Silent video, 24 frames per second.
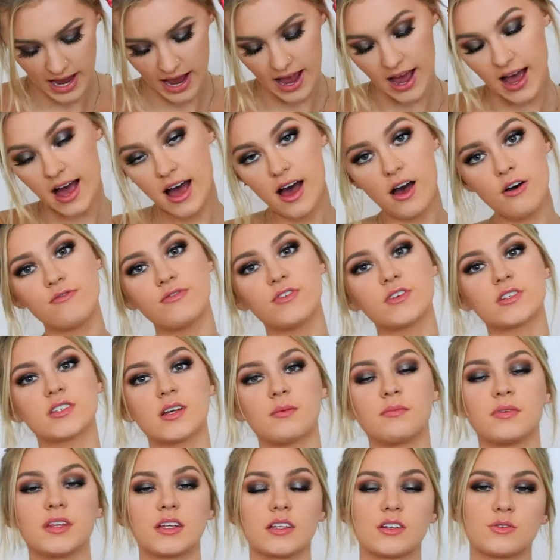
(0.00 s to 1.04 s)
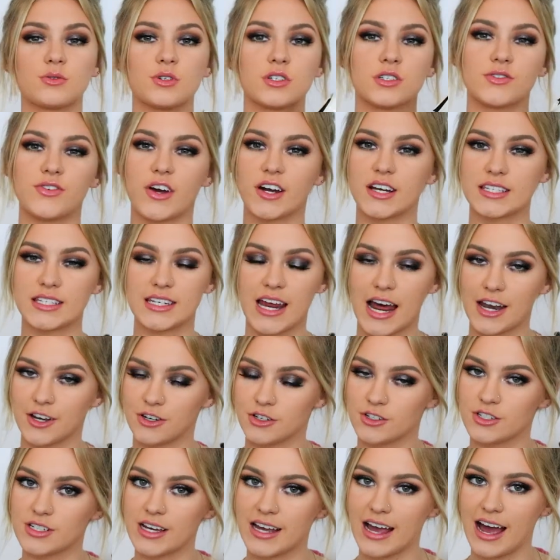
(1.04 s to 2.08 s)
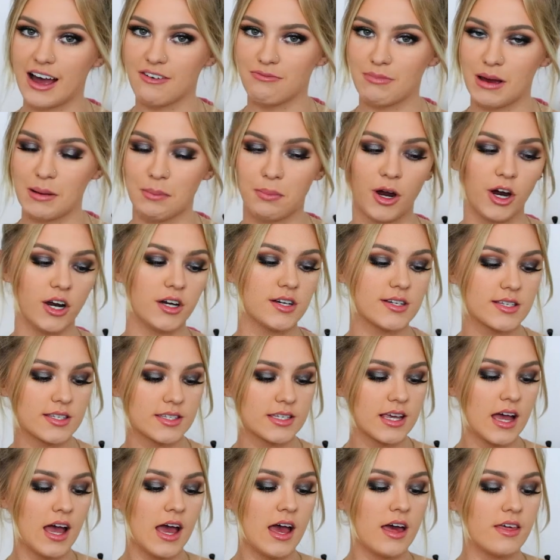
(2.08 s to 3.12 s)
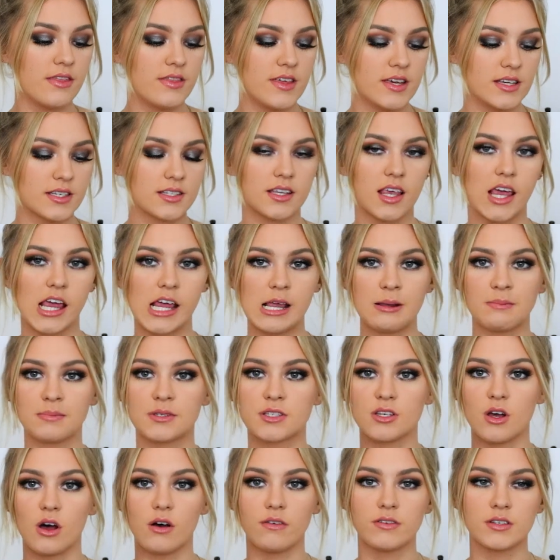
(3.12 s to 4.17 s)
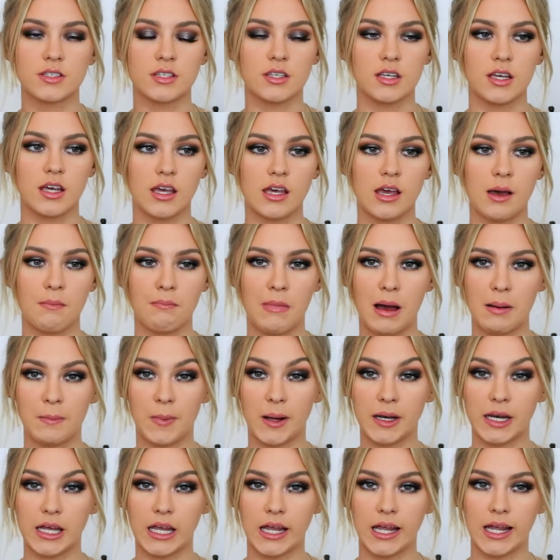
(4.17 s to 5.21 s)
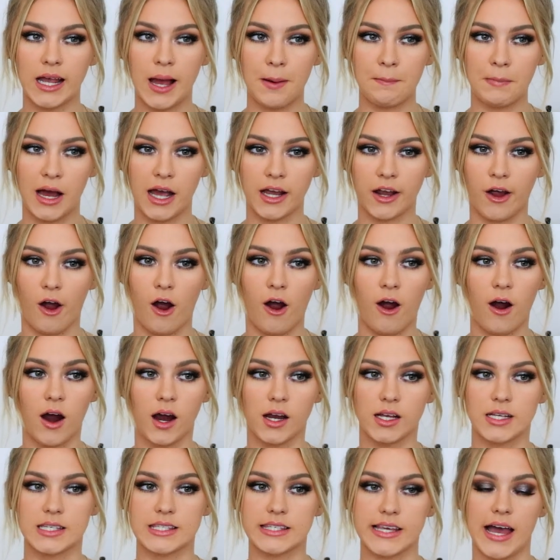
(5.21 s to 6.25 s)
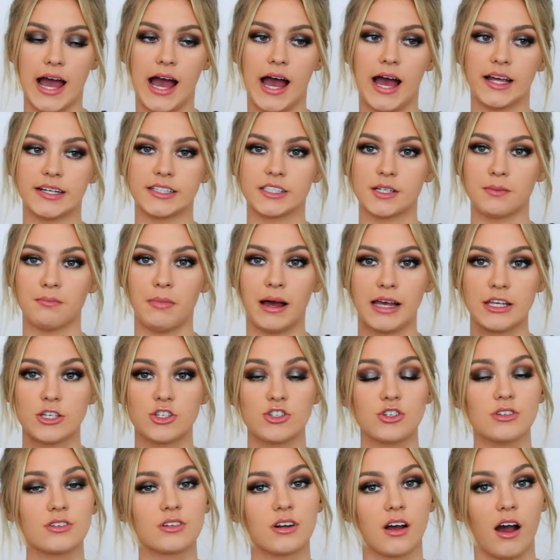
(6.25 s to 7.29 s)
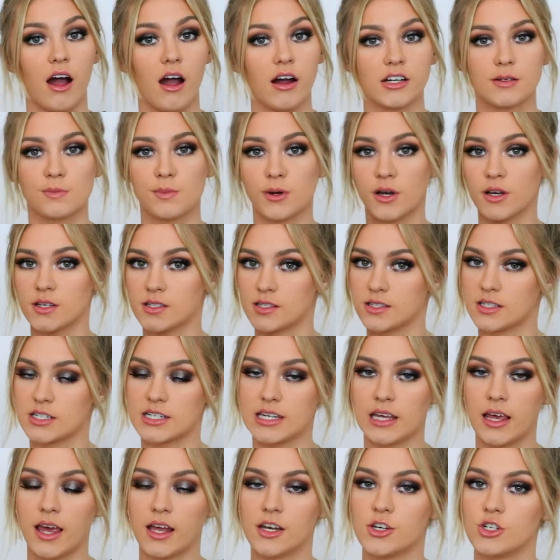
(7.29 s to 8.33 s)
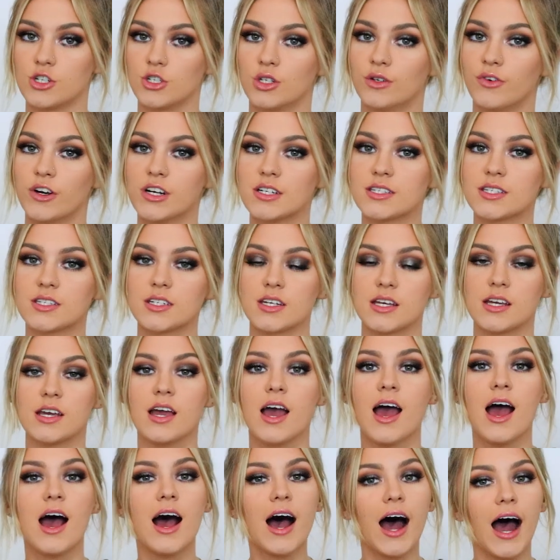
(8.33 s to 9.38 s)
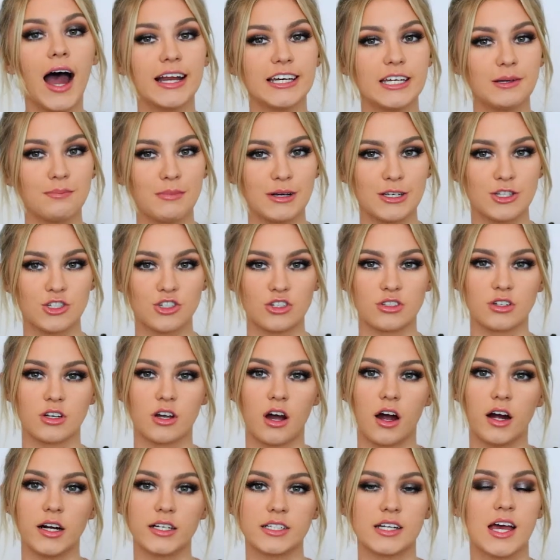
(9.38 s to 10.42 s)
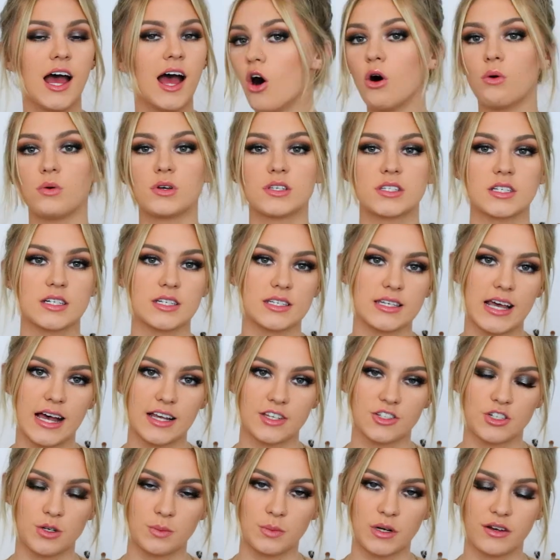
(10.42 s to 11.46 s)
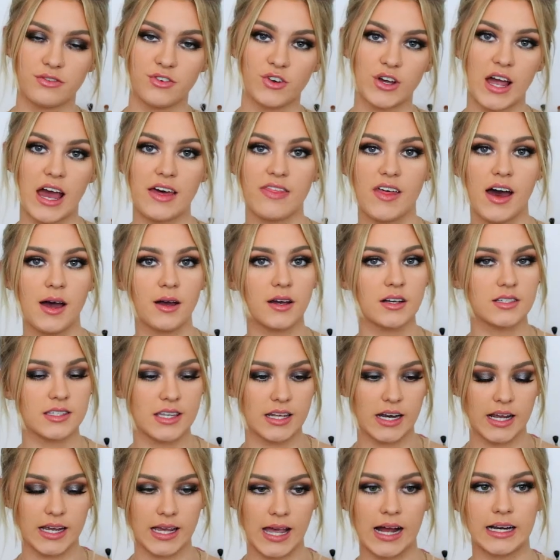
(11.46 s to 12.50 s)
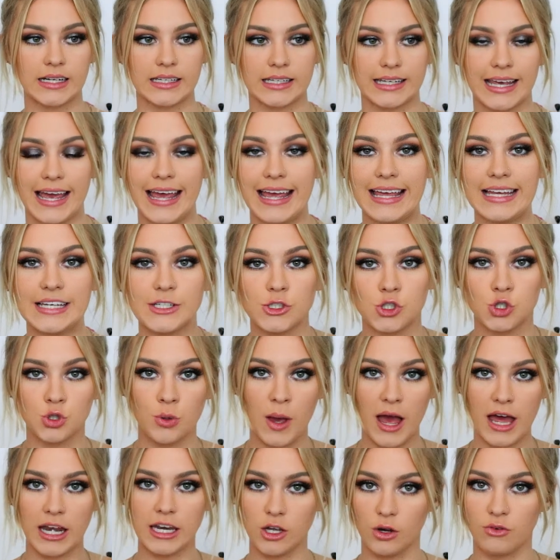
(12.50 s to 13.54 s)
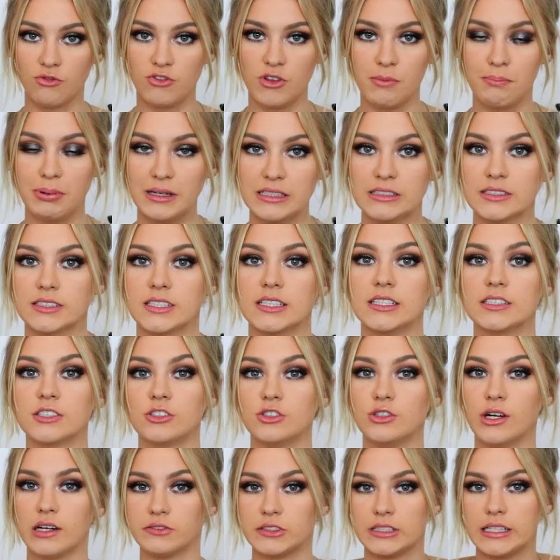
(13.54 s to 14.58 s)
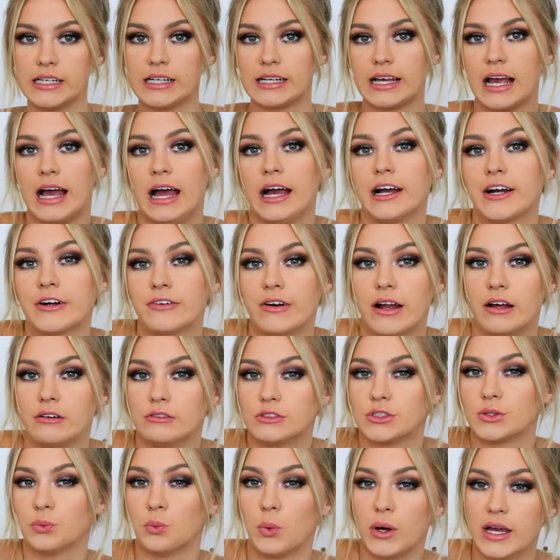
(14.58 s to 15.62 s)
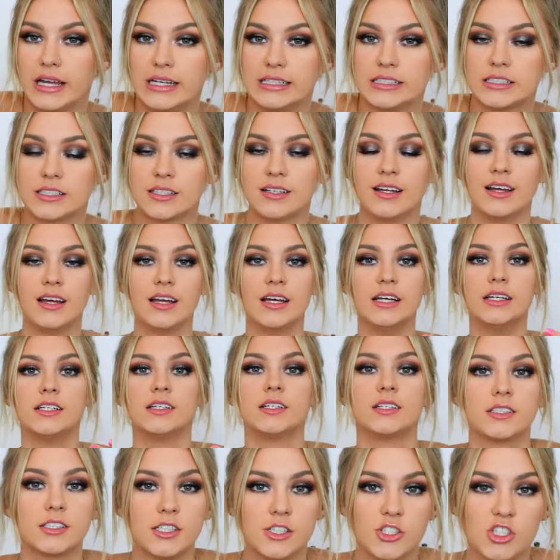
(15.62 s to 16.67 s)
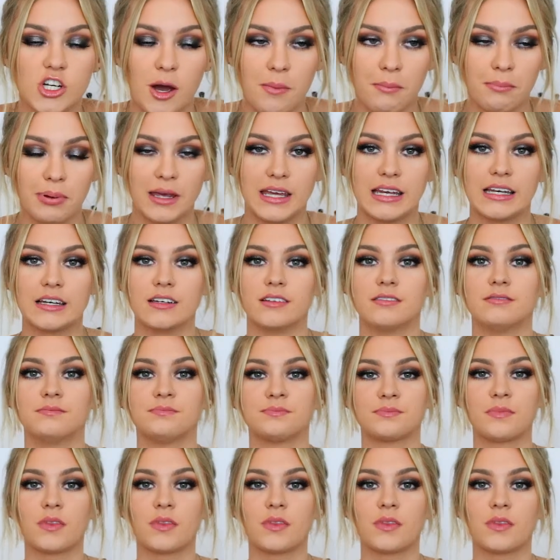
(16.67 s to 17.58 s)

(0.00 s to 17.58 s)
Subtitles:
have something which is very standard. I have my purse. This keeps obviously my money, my cards, and my student card, because to get into university I need my student card. Always a disaster when I forget that, because then I can't get into any of the buildings and you have to like hang around and wait to jump in